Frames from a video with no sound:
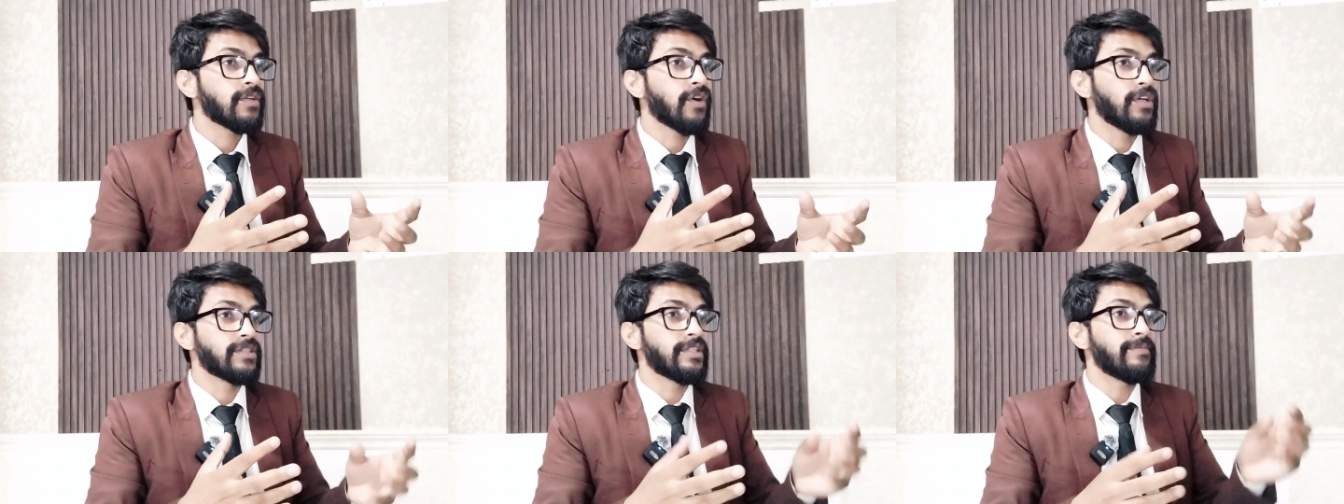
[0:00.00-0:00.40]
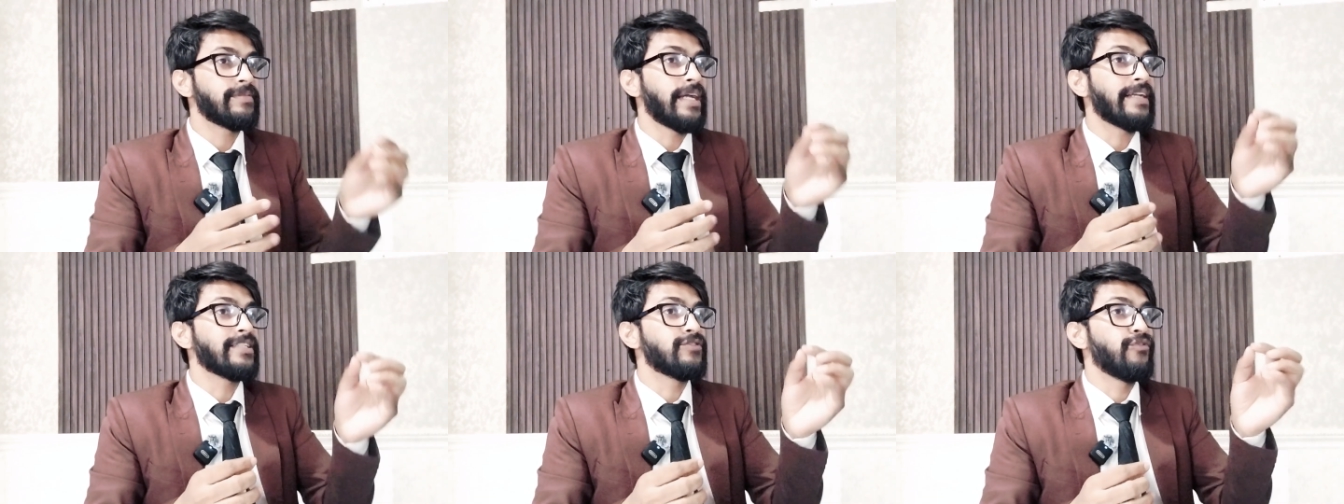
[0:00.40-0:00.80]
concept,
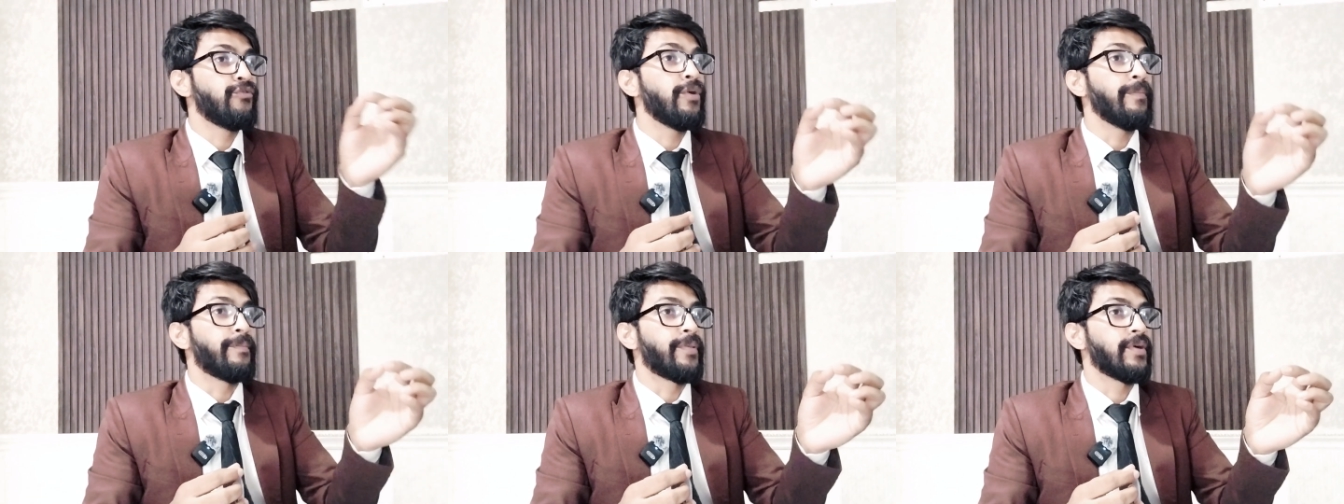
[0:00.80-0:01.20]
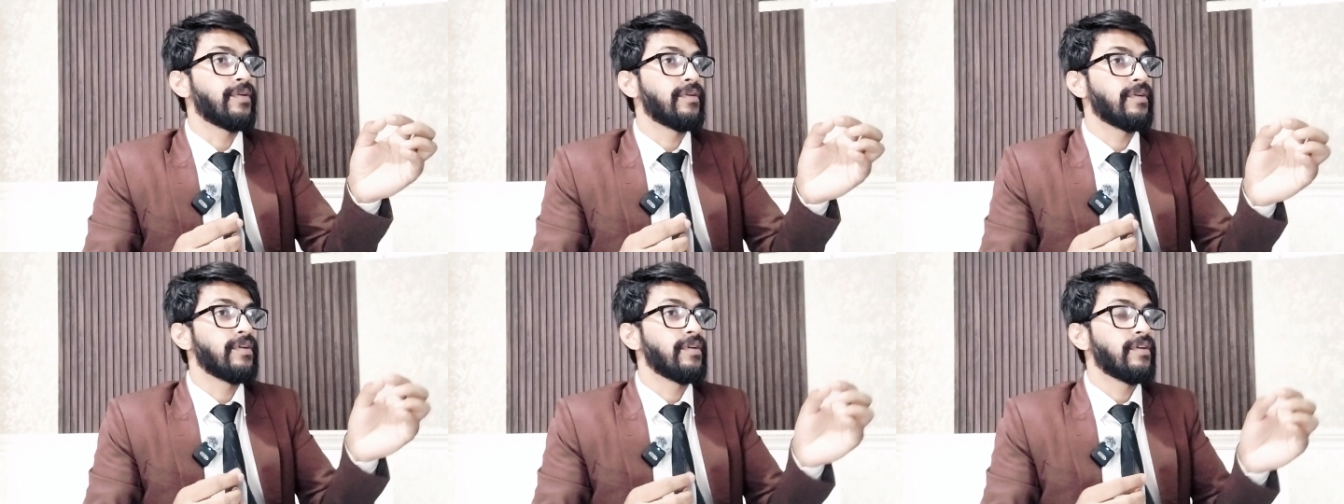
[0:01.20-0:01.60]
that is WIMP.
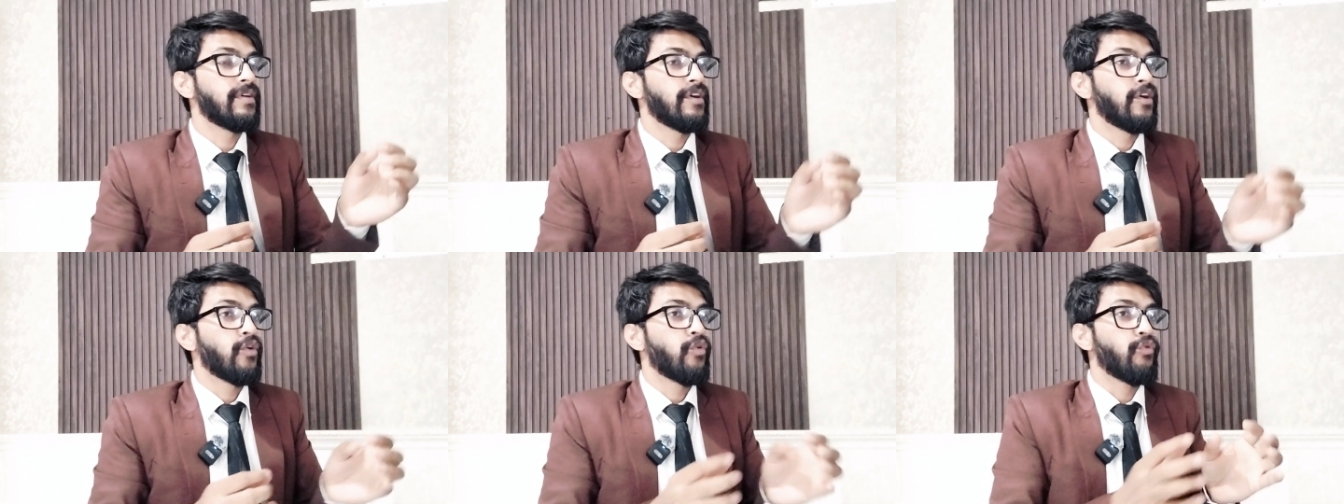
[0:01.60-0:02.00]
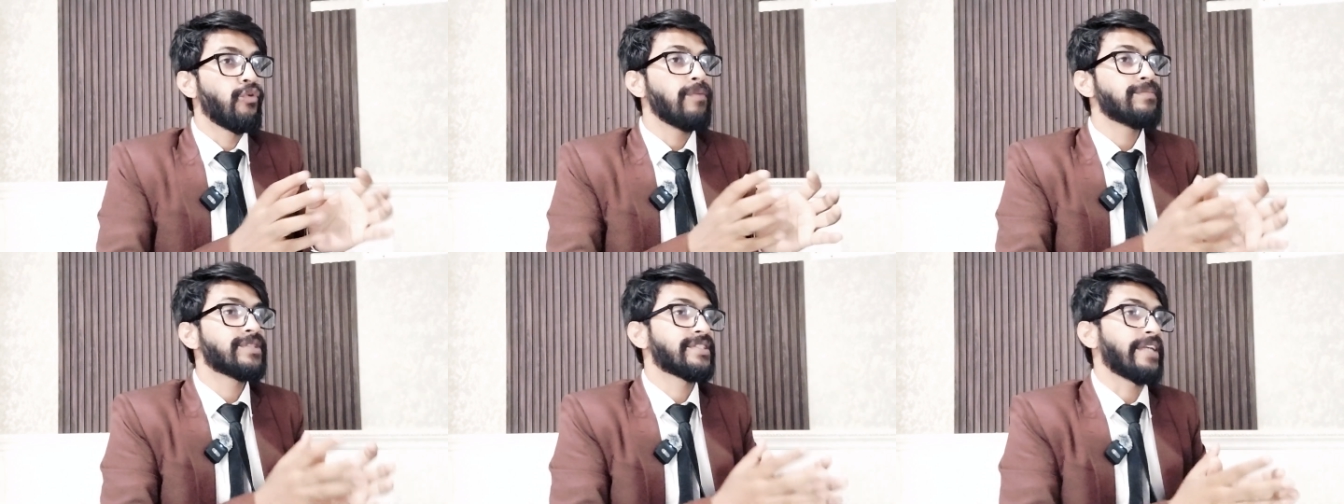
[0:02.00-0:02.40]

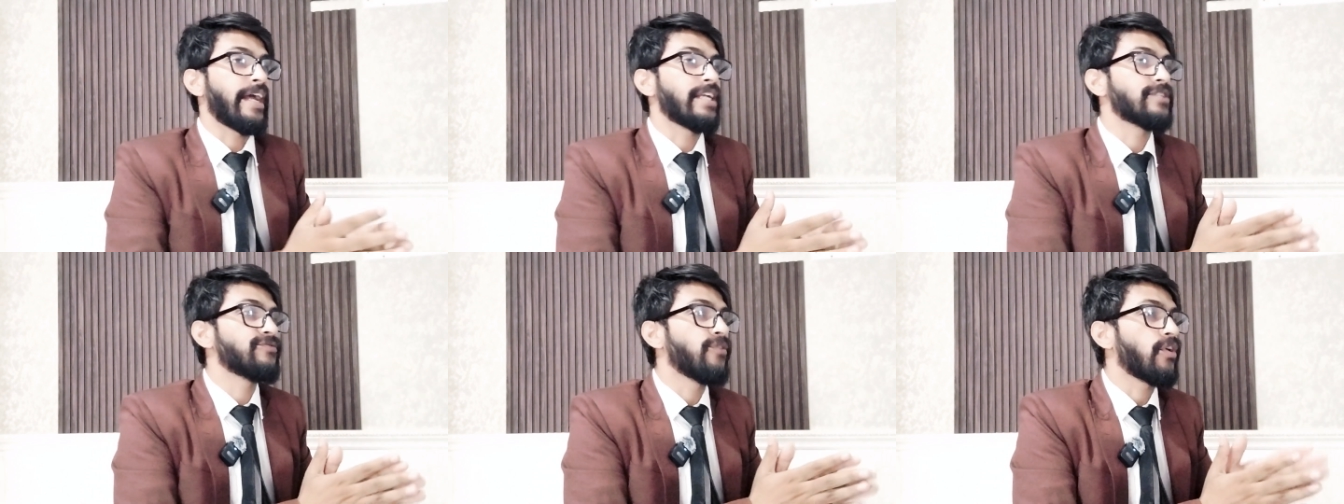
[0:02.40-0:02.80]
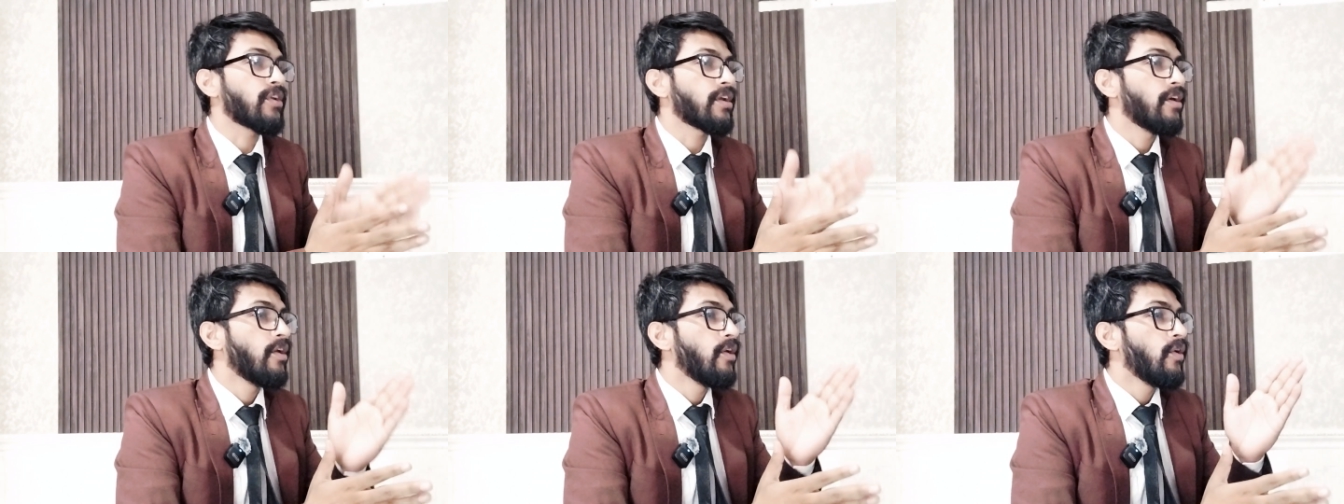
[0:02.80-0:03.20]
WIMP stands for